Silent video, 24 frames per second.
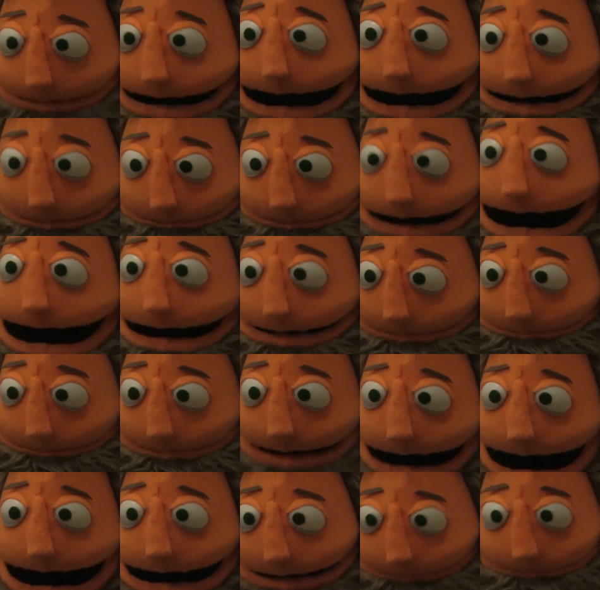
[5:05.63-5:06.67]
I was in New
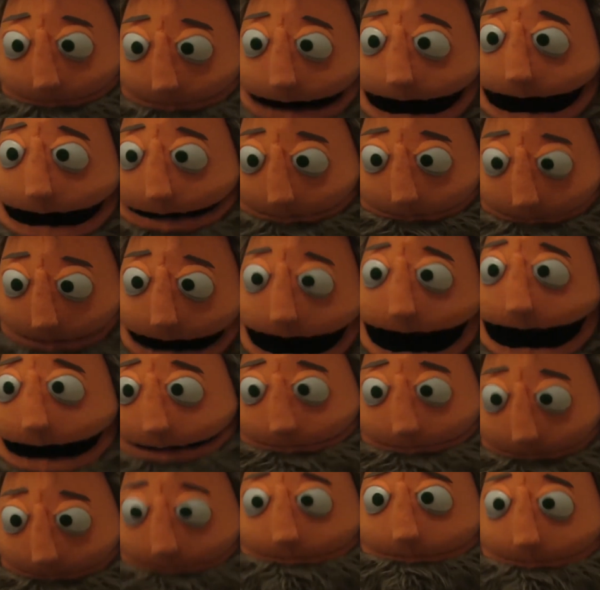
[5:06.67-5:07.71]
York City in a
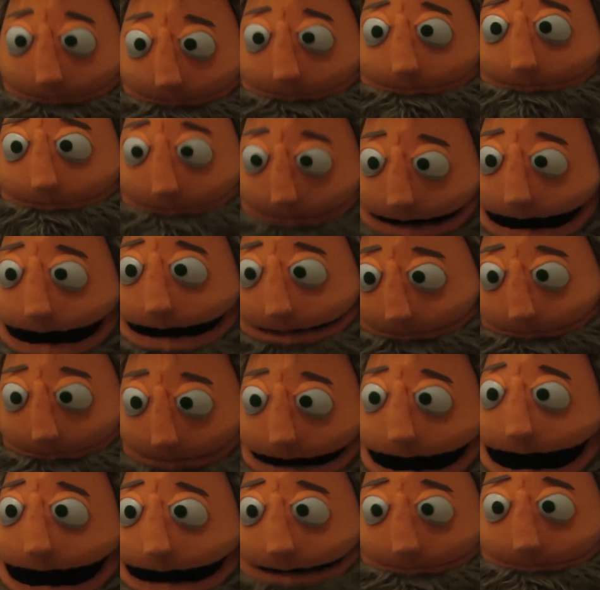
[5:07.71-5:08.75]
hotel, drinking
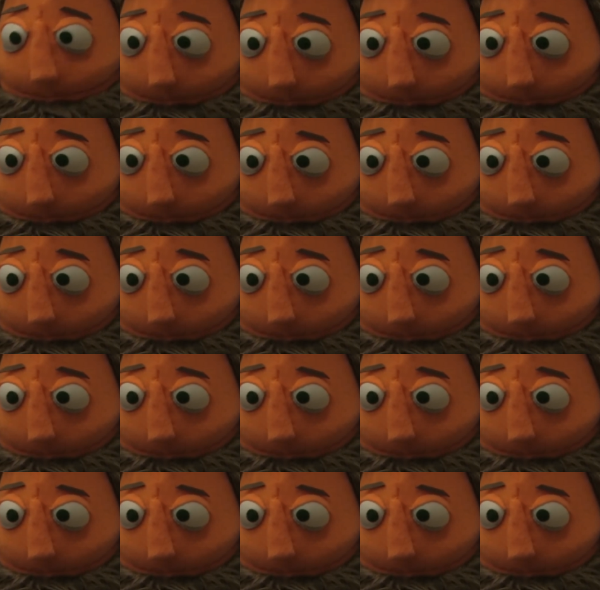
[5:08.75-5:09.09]
alone,